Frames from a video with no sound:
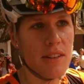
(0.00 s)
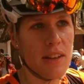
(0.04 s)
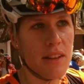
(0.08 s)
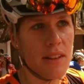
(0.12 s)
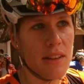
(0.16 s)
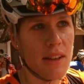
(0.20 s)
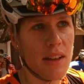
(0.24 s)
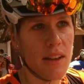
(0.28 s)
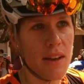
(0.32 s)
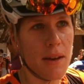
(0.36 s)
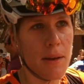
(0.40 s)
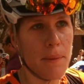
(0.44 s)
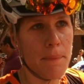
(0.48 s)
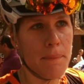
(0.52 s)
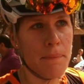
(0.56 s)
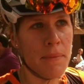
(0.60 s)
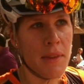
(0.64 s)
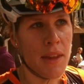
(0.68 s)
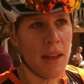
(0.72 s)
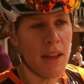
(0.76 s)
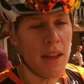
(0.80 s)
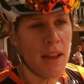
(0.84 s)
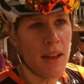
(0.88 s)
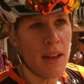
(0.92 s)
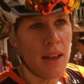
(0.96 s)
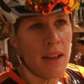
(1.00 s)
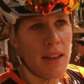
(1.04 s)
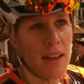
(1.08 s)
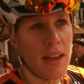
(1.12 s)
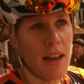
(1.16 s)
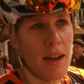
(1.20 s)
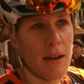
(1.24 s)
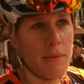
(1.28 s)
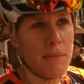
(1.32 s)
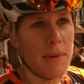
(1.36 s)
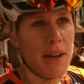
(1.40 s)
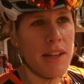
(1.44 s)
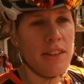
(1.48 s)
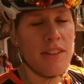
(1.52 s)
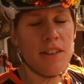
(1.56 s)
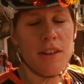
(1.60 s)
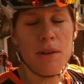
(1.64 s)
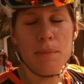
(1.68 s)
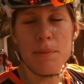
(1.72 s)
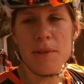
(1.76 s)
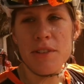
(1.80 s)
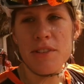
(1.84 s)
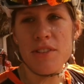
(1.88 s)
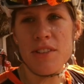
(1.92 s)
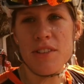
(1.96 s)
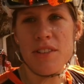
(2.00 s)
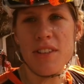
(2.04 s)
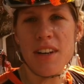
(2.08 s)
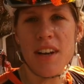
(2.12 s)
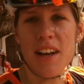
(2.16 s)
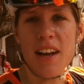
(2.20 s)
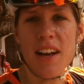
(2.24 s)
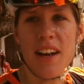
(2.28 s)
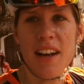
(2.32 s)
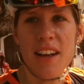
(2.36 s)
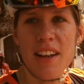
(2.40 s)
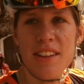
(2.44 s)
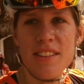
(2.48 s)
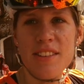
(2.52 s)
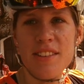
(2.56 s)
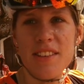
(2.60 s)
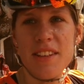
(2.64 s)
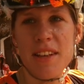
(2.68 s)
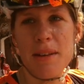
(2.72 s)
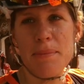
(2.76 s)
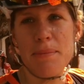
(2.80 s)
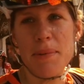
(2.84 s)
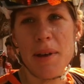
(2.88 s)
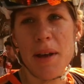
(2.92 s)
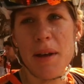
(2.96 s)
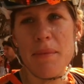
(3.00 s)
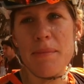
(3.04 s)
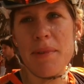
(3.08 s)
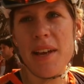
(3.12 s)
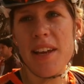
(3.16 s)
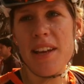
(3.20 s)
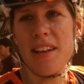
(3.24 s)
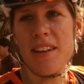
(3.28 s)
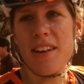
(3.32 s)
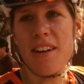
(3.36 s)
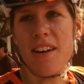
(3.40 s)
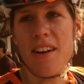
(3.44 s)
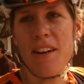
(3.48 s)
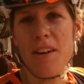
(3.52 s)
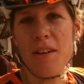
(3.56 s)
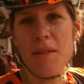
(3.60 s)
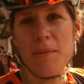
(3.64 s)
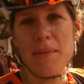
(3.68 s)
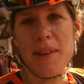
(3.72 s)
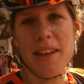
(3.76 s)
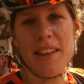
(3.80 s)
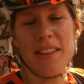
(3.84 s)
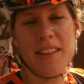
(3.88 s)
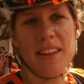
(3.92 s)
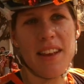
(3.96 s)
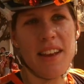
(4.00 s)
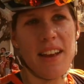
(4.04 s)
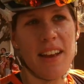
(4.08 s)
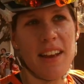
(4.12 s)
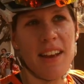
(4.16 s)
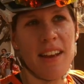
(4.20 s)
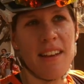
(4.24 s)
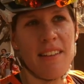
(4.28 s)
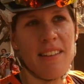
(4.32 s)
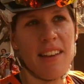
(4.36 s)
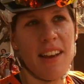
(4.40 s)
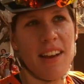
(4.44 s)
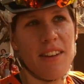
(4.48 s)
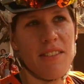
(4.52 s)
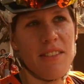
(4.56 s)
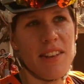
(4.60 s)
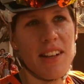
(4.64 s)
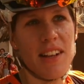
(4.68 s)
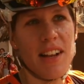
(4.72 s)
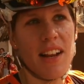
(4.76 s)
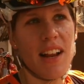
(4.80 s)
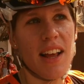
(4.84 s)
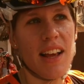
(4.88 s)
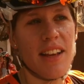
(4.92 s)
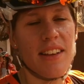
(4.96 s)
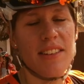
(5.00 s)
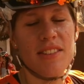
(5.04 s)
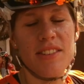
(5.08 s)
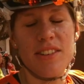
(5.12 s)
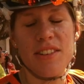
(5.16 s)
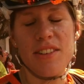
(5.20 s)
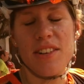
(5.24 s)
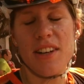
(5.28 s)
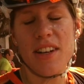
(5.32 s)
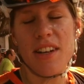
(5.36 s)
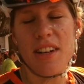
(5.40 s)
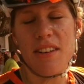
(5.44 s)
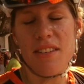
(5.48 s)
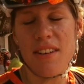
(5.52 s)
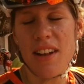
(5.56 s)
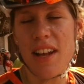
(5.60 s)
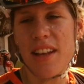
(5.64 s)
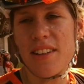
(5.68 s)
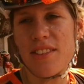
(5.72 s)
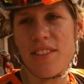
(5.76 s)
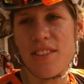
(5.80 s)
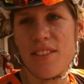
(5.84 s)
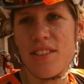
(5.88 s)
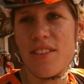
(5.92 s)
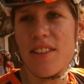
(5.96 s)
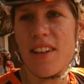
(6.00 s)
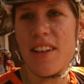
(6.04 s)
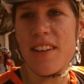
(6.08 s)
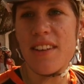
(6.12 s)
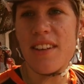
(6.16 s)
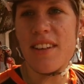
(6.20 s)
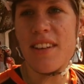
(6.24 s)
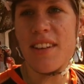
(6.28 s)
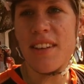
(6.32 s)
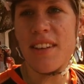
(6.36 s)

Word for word: And um, yeah, my job is to uh, to keep uh, Megan calm, and uh, yeah, I really like to uh, like to do that.